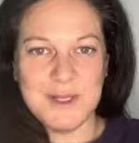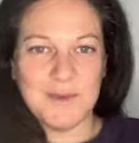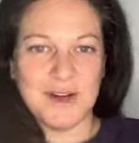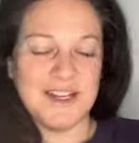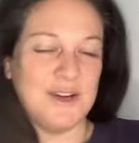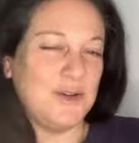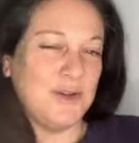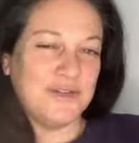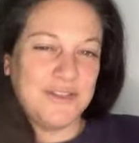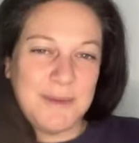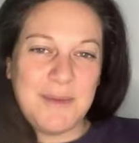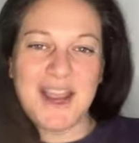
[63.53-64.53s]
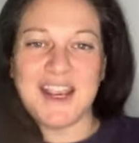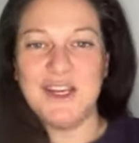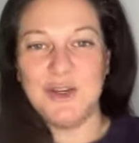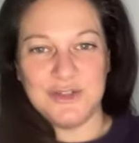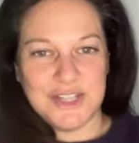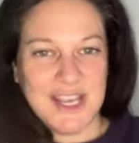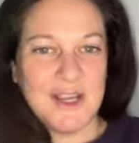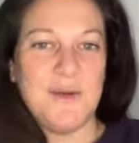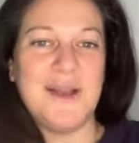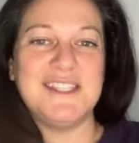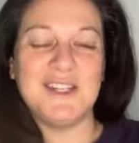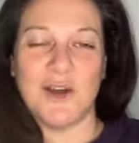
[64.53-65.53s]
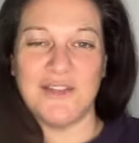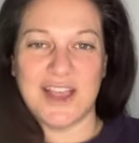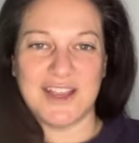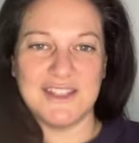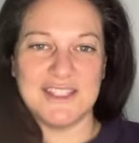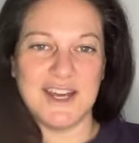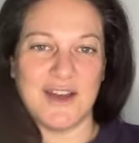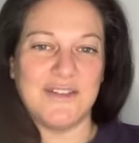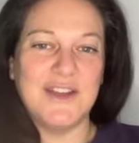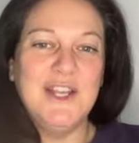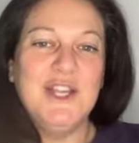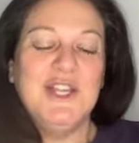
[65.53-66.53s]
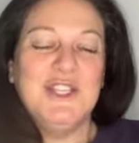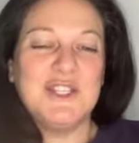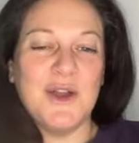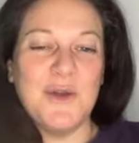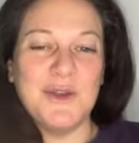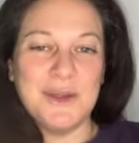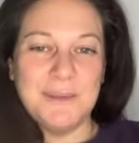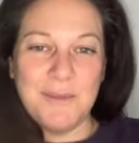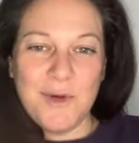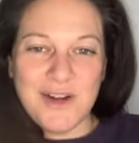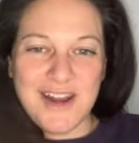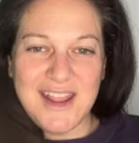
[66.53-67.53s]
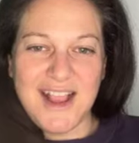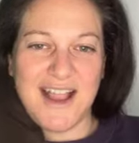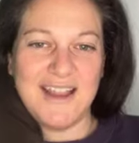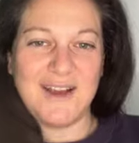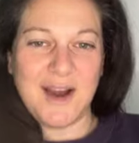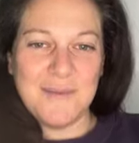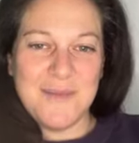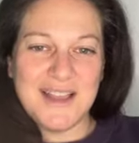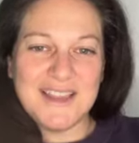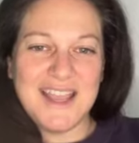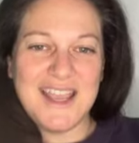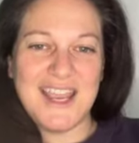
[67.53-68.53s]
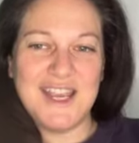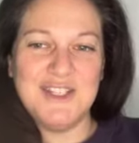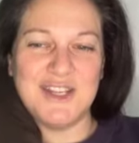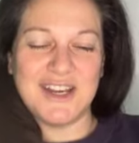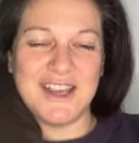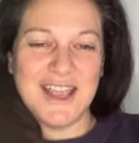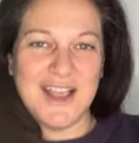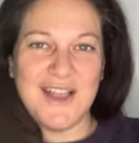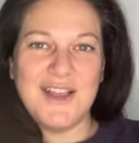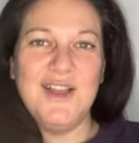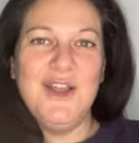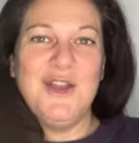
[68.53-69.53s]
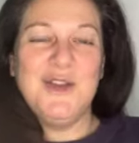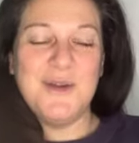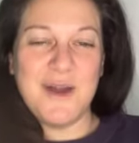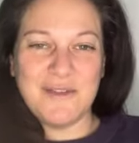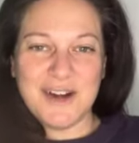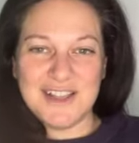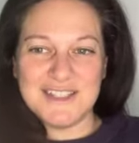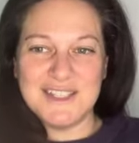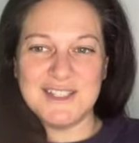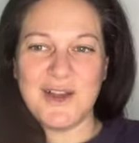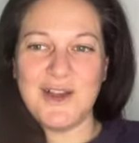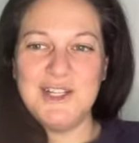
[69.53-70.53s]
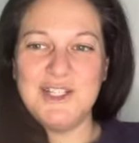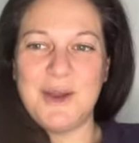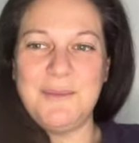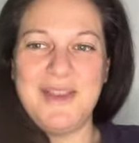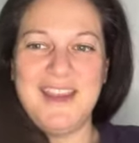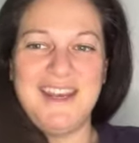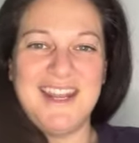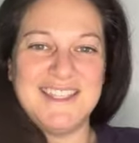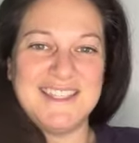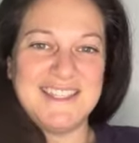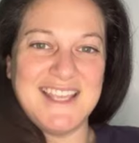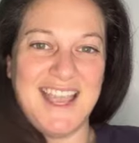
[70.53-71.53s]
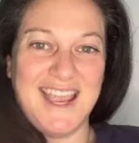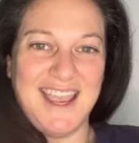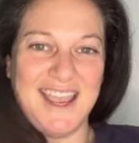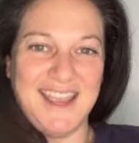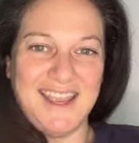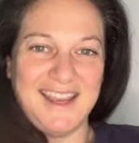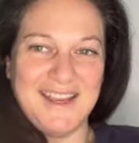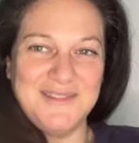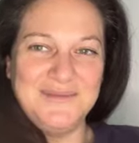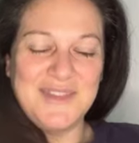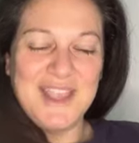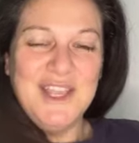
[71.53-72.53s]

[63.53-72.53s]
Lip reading: always want to hear your feedback and your takeaways and all that good stuff. So good morning. Hi, Carmela. Hey, Jaquel. Whoever else is on, jump in and say hey.